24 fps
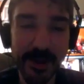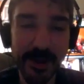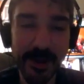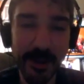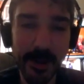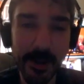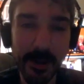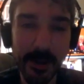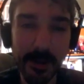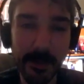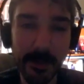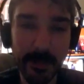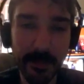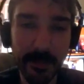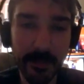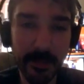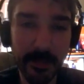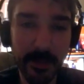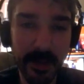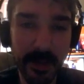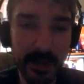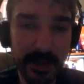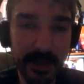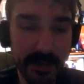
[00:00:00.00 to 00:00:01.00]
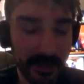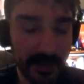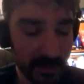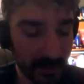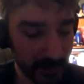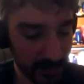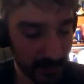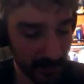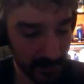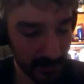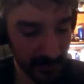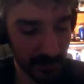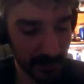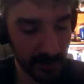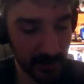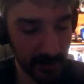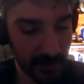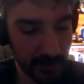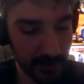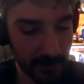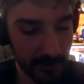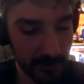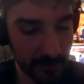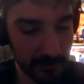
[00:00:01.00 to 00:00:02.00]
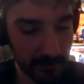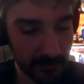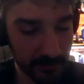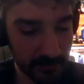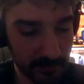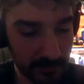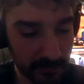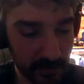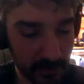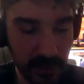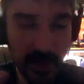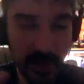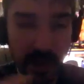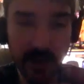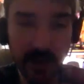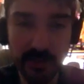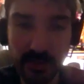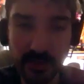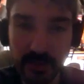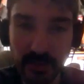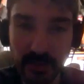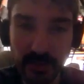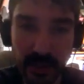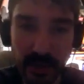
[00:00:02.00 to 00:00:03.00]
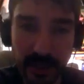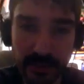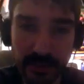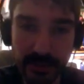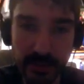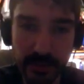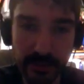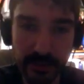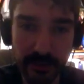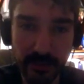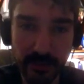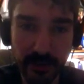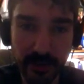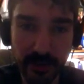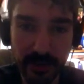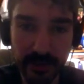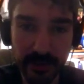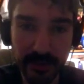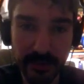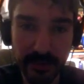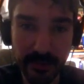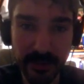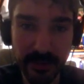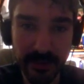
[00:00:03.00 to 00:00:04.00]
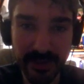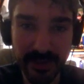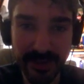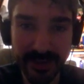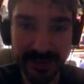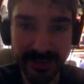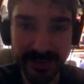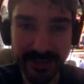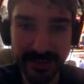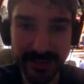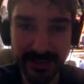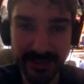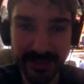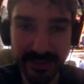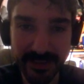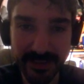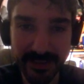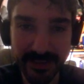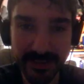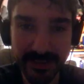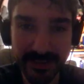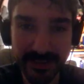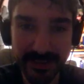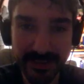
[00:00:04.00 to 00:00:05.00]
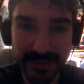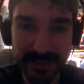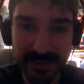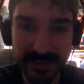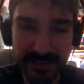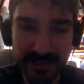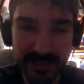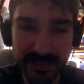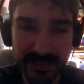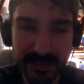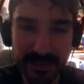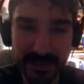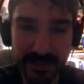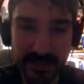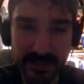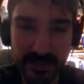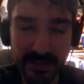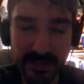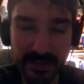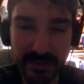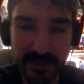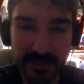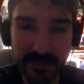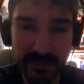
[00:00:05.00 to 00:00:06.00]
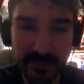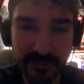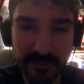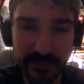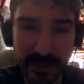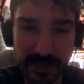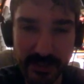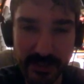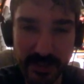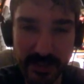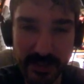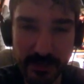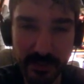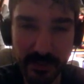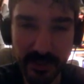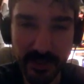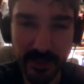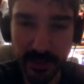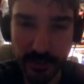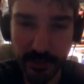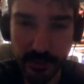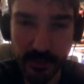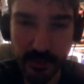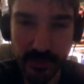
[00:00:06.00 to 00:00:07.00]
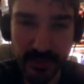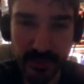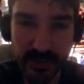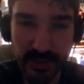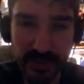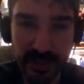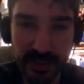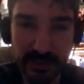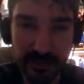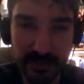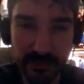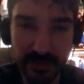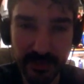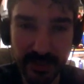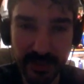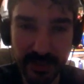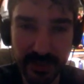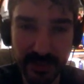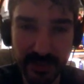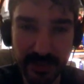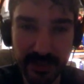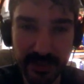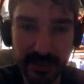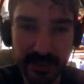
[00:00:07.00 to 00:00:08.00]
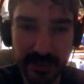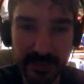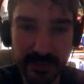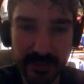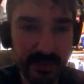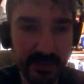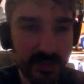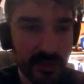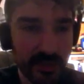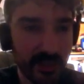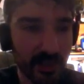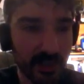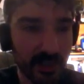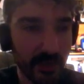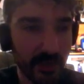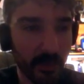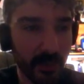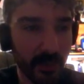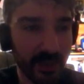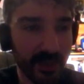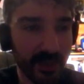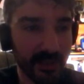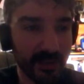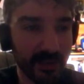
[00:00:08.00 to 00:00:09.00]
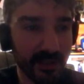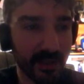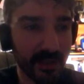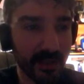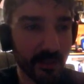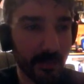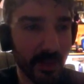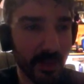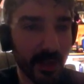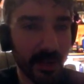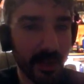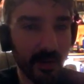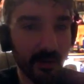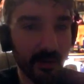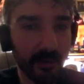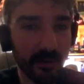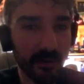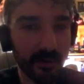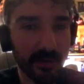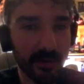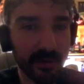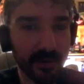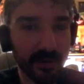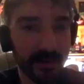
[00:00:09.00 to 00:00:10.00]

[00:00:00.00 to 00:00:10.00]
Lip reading: But the ontological argument, I think, is fuzzy but interesting because we can think about